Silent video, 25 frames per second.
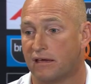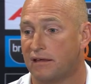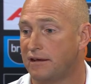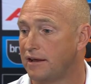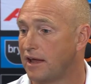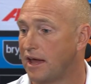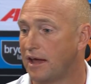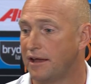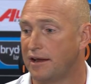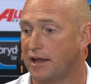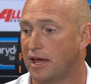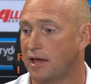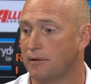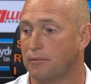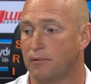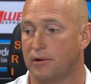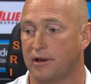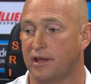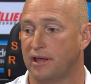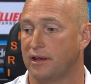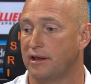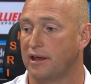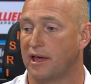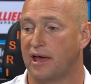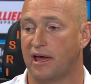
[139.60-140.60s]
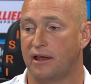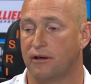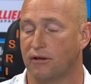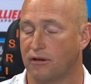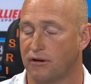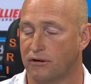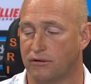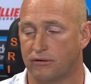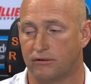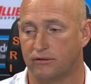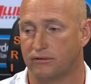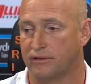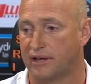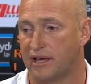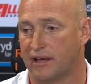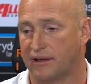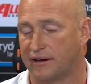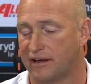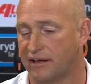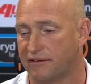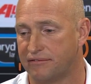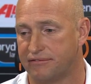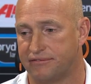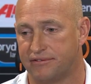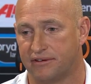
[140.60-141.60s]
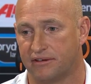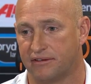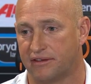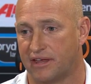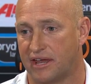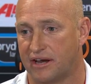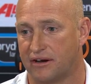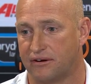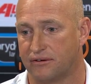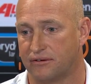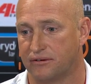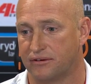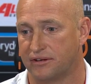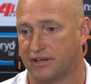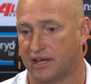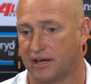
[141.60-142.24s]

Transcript: No, nobody. No, not at all. No, I don't feel that at all.